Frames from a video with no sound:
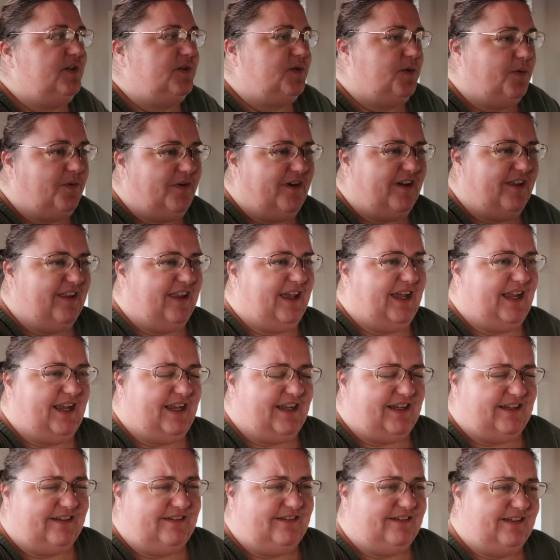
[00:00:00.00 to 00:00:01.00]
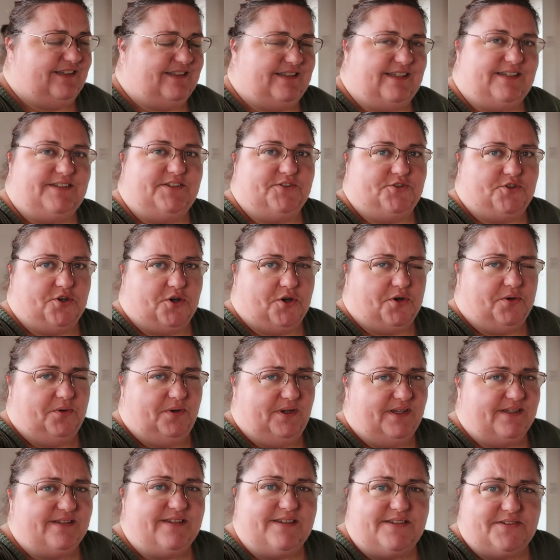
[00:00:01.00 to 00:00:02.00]
So we're all like, is this a
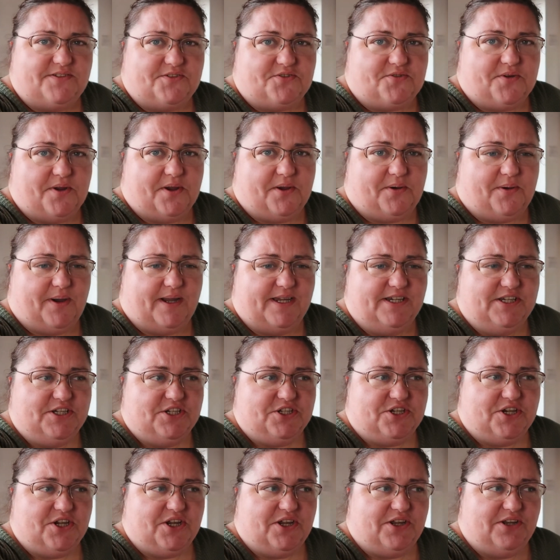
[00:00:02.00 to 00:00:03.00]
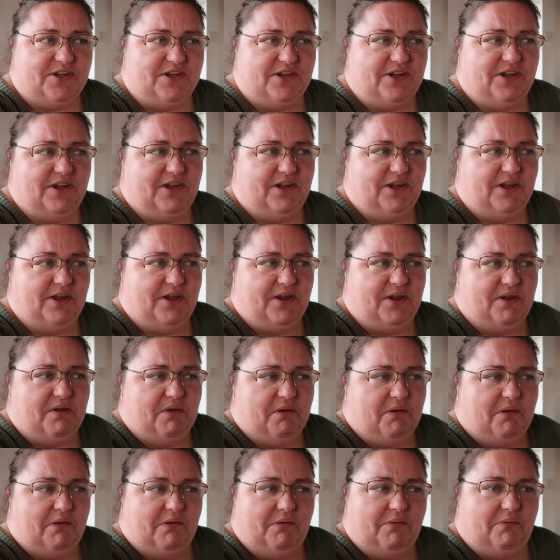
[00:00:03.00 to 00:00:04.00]
joke? Is this a trick question?
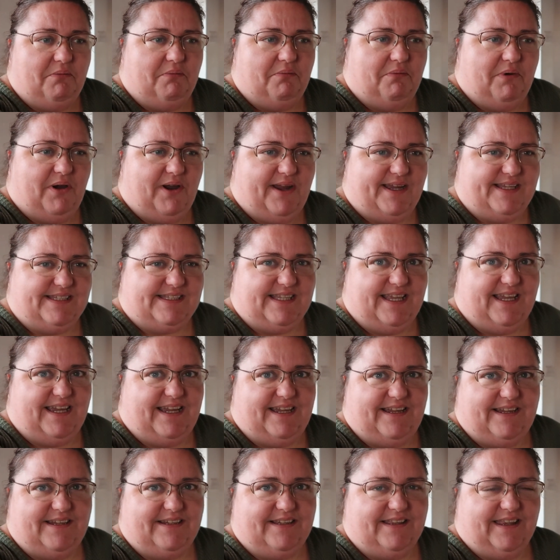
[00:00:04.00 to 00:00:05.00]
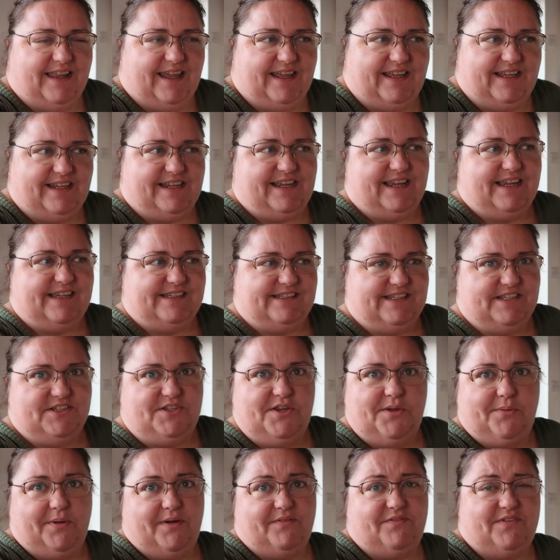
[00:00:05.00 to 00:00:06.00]
What is it? Like, is it
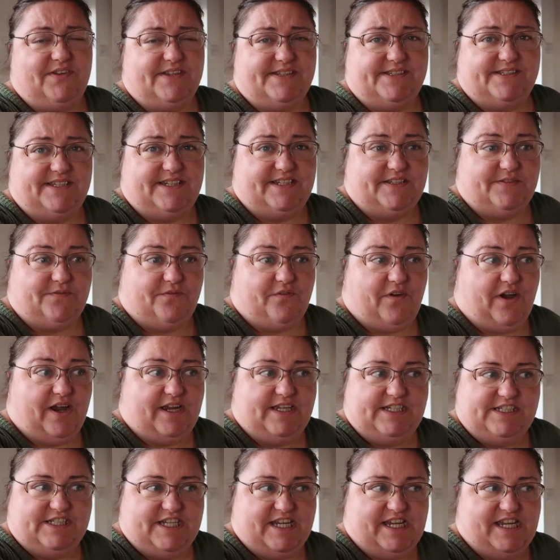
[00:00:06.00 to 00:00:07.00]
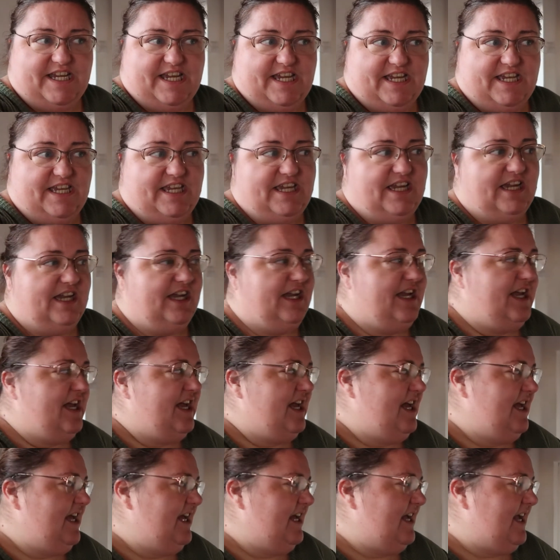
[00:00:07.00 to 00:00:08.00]
too obvious that it's Friday?
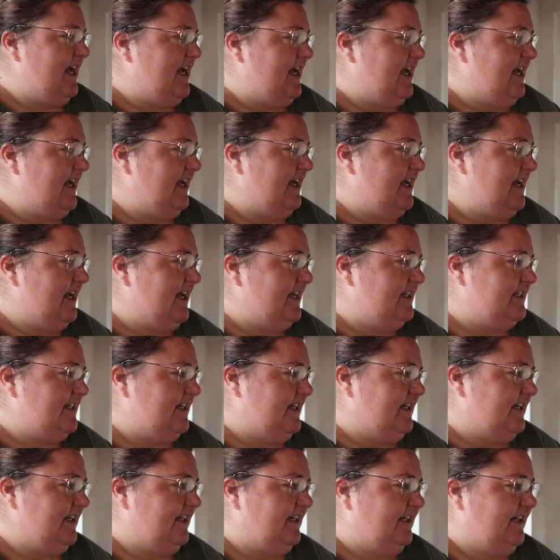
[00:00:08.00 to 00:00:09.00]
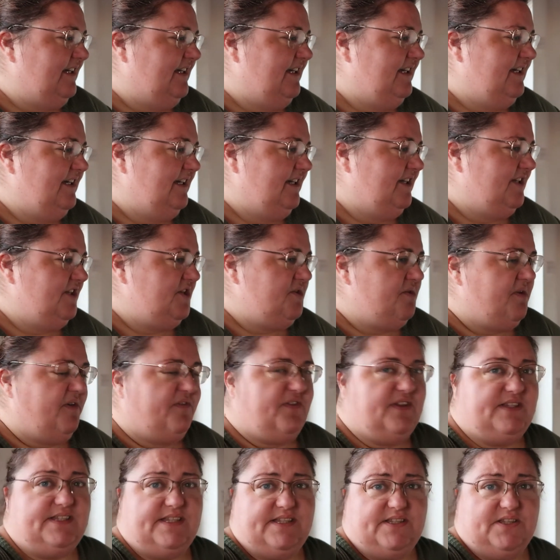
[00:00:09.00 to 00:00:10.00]
Is it too
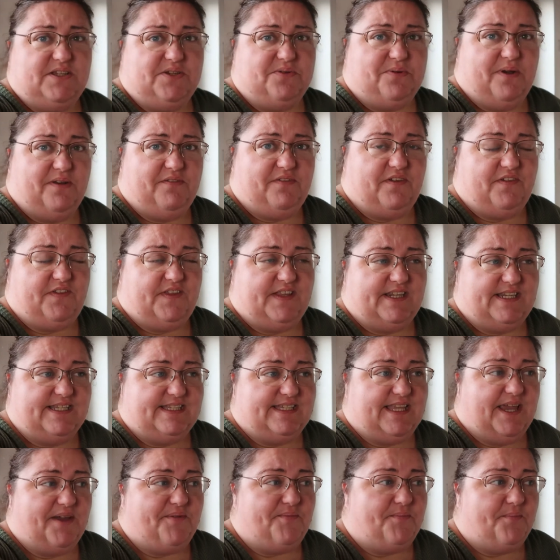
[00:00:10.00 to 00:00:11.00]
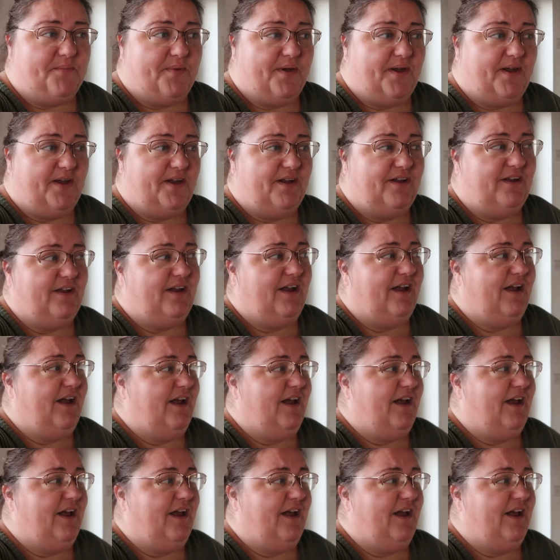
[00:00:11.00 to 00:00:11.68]
obvious it's the 25th of December?